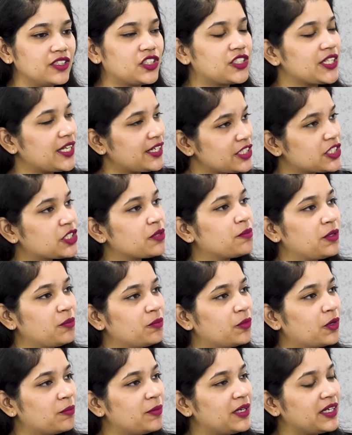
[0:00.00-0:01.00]
cherishable
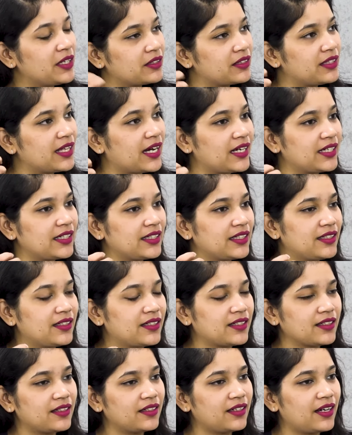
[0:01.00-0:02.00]
moment
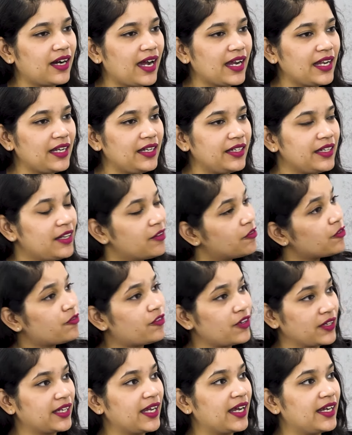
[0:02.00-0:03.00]
that I'll never
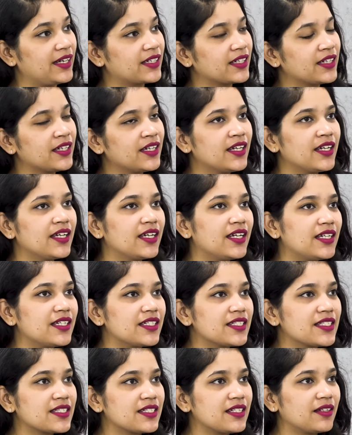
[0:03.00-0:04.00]
forget
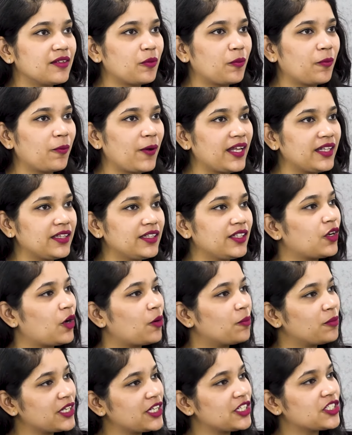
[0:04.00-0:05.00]
is when the
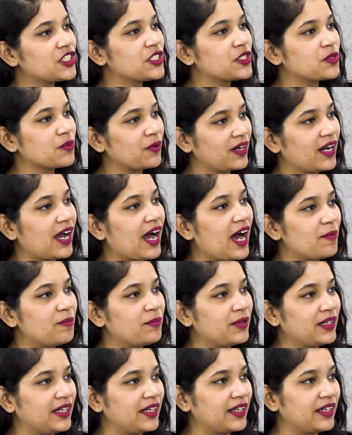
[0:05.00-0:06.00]
nominations were
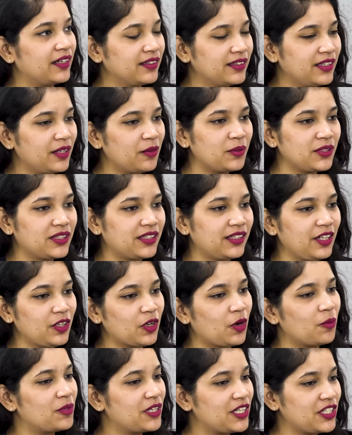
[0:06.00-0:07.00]
happening. There were three
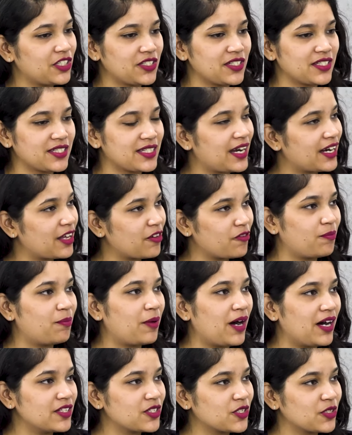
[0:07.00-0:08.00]
nominations that
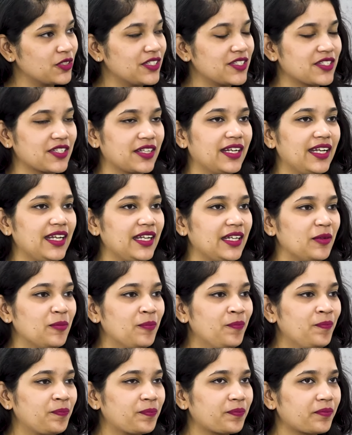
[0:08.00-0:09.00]
have passed on the
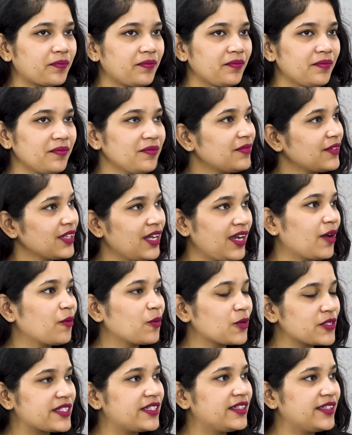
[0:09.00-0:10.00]
screen. I
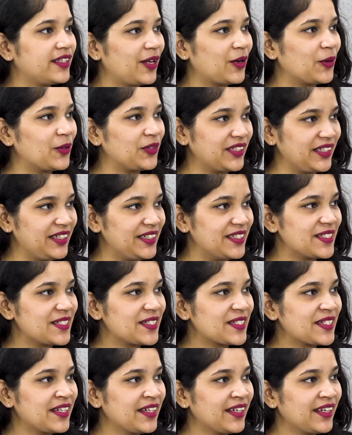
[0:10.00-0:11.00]
wasn't there on the
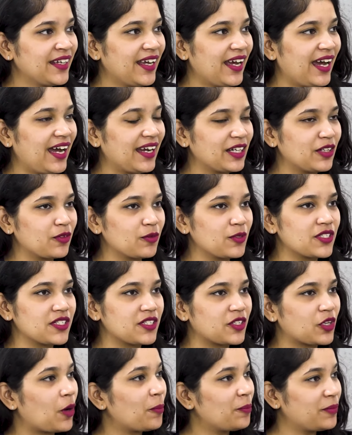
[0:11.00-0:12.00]
list, and it was
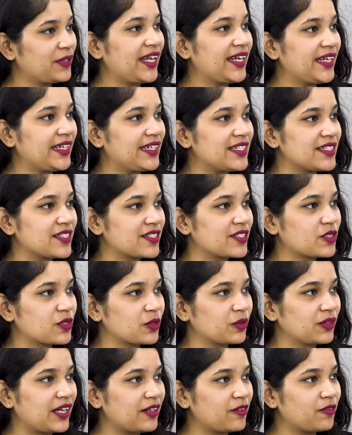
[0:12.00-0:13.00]
a top 10 list.
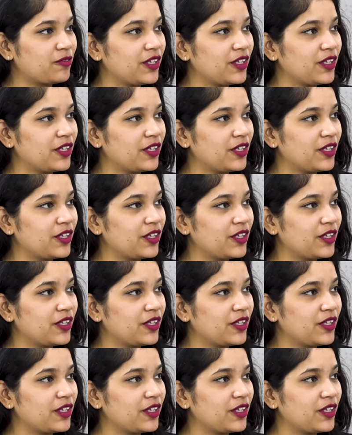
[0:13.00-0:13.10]
So that